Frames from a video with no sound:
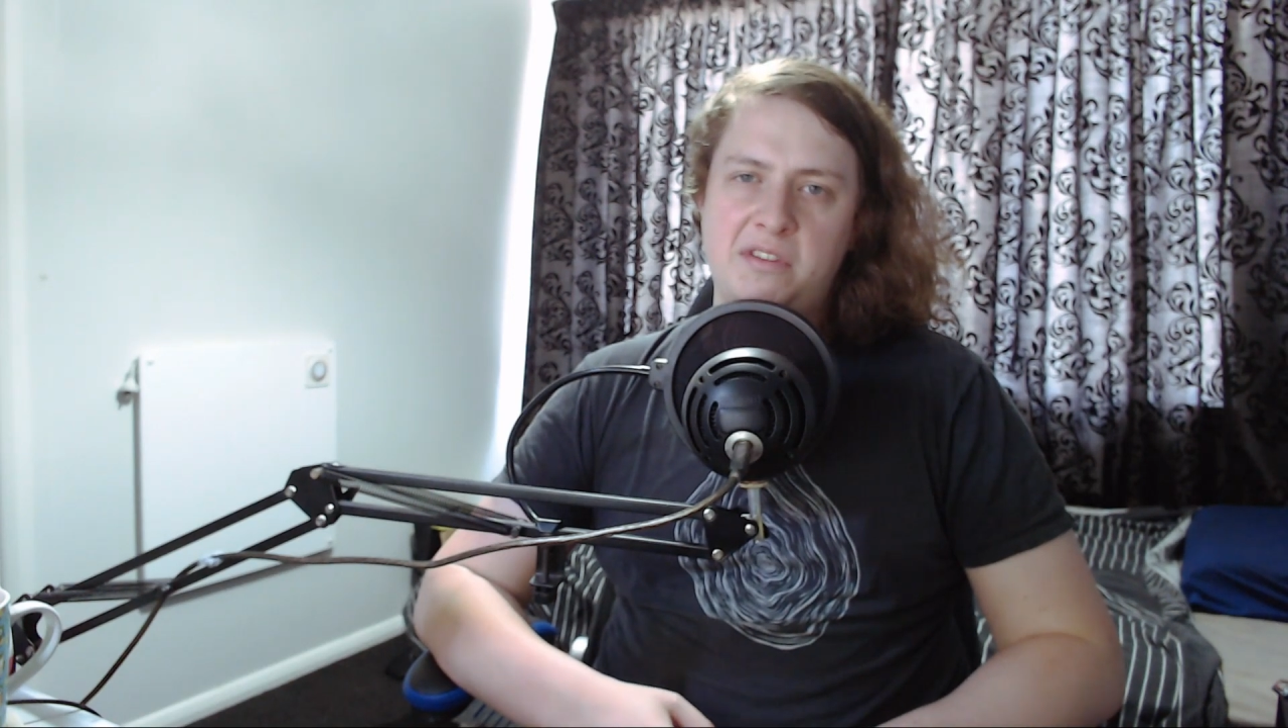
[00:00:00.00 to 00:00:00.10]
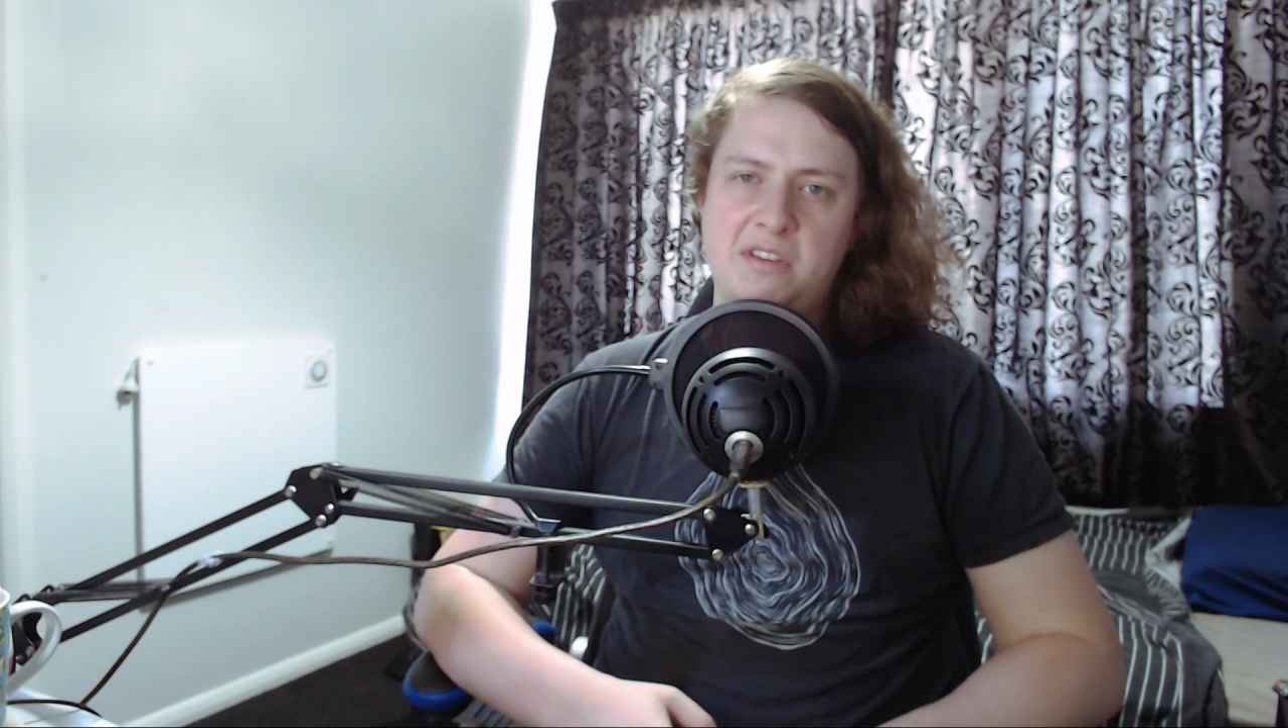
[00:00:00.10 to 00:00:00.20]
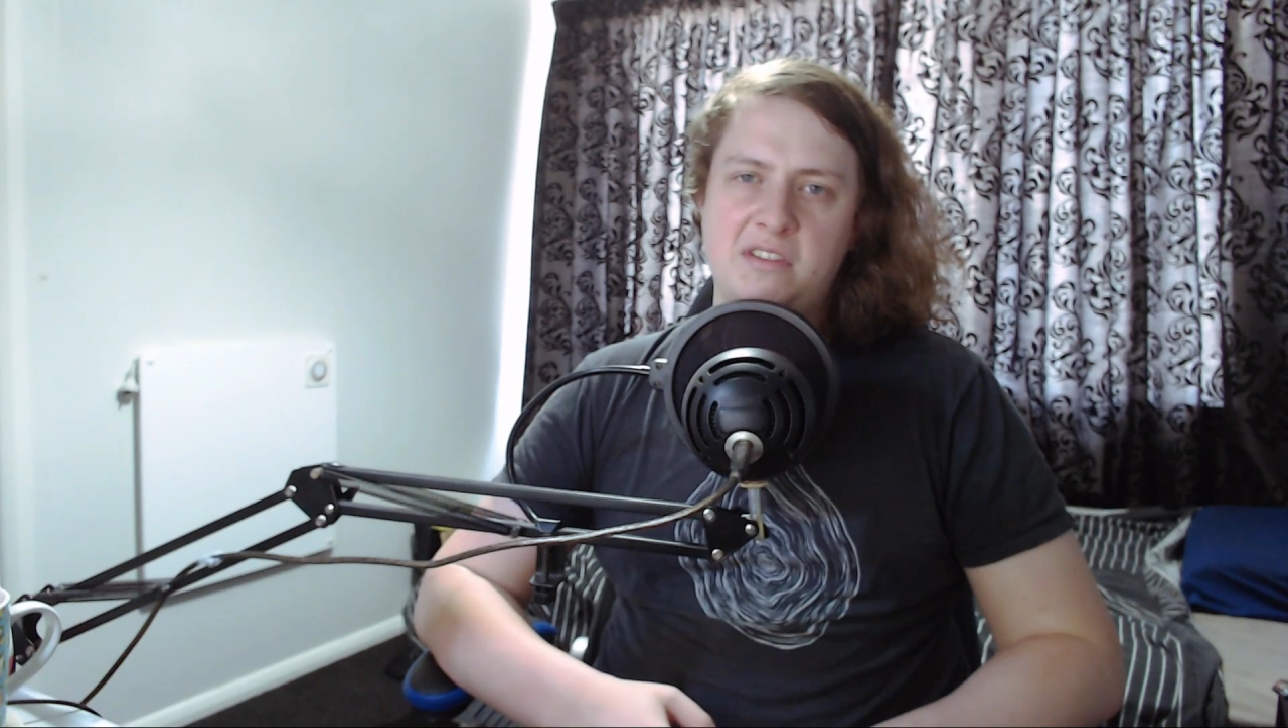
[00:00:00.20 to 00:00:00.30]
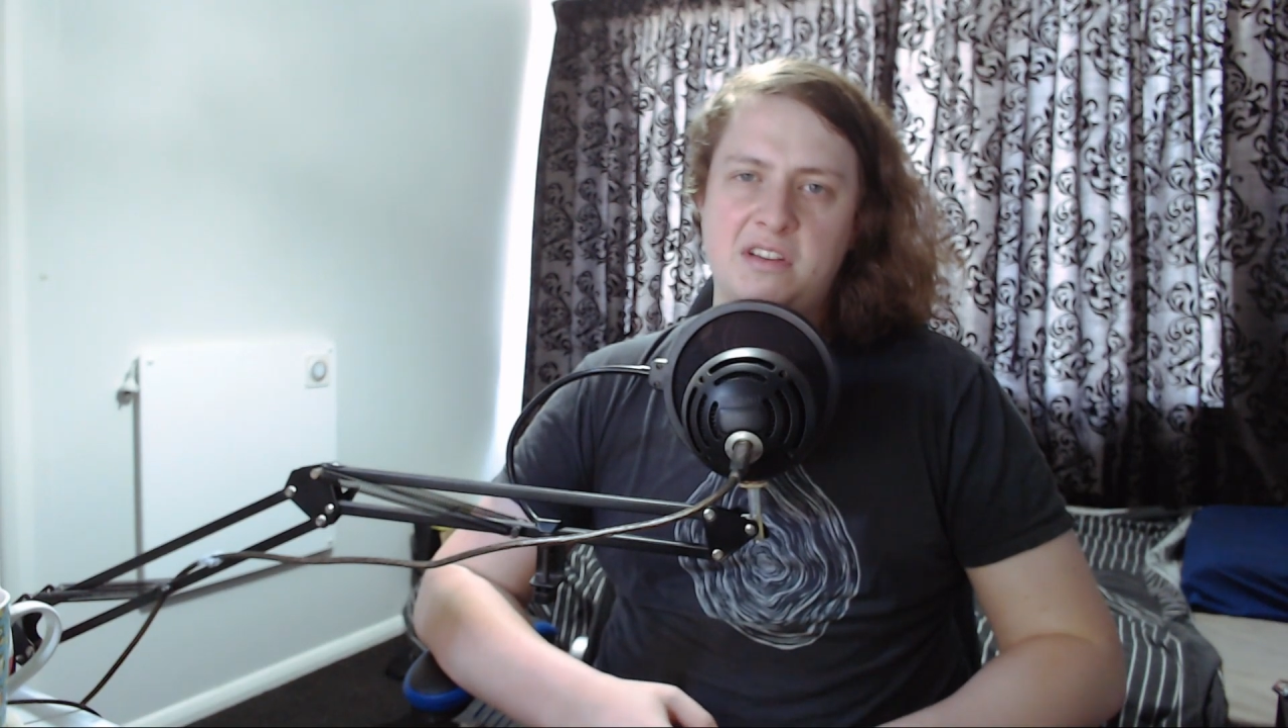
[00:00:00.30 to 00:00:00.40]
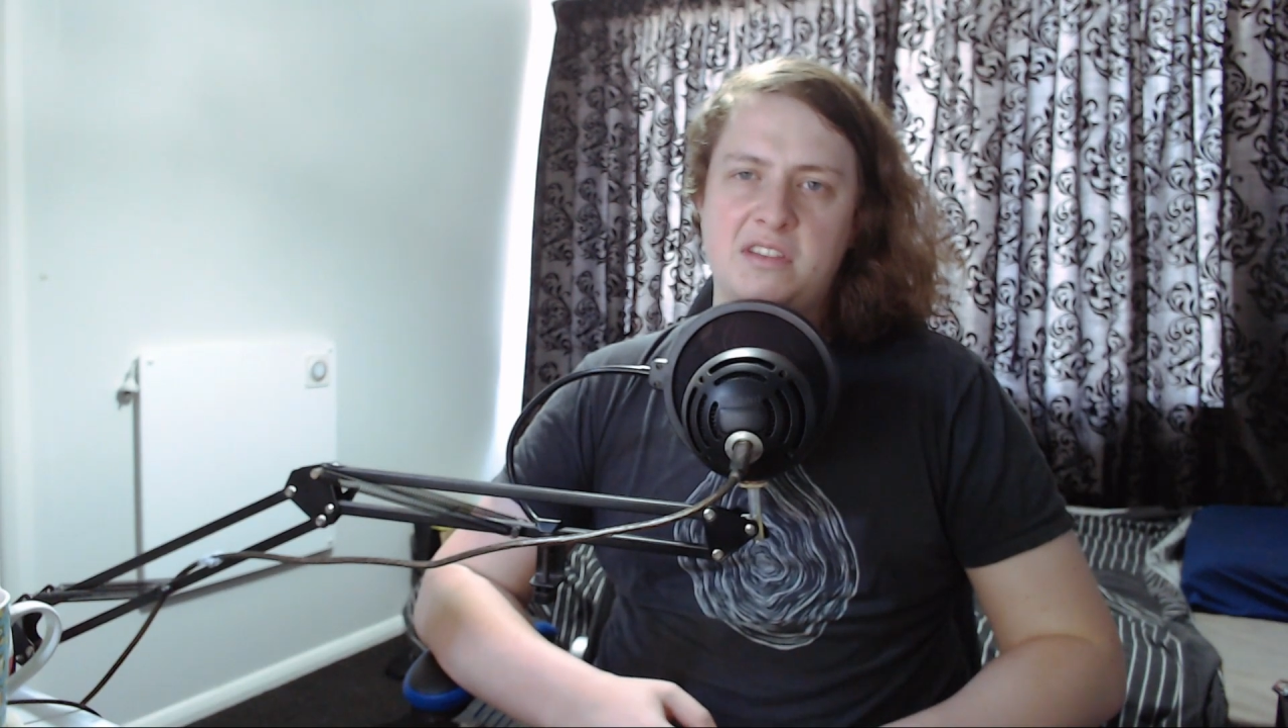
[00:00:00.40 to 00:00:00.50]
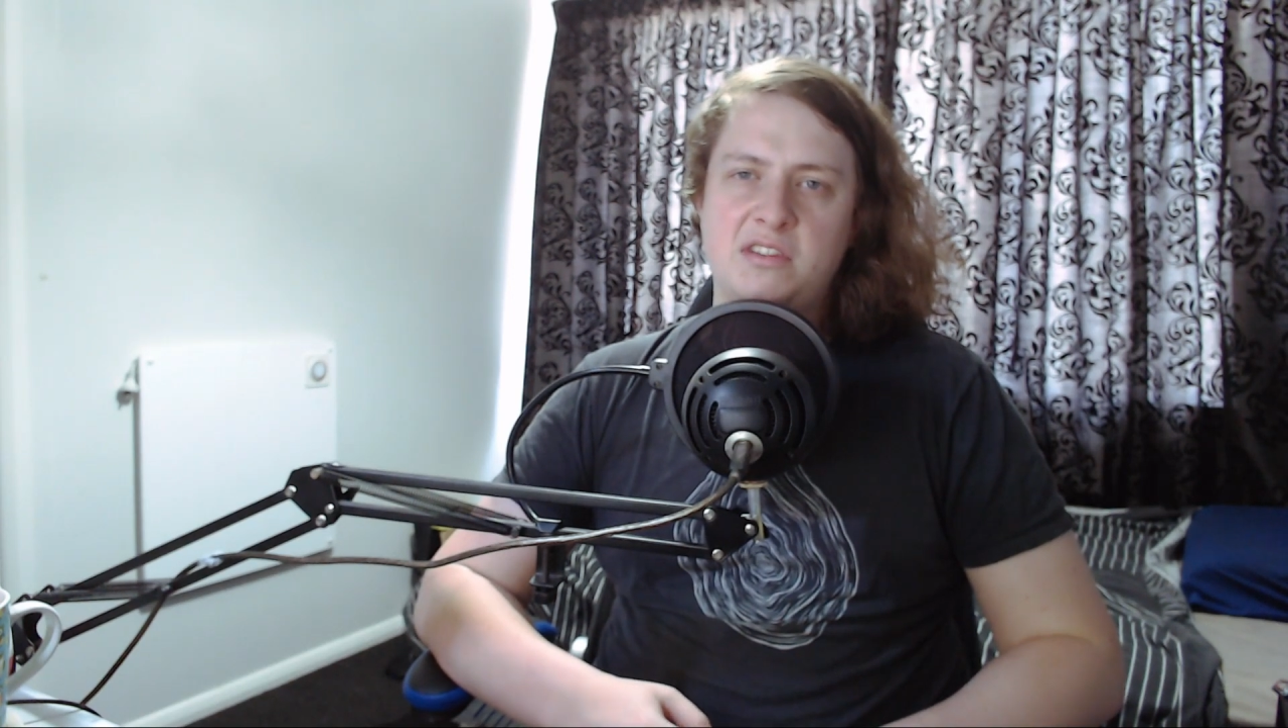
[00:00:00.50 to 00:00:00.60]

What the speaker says: sees on the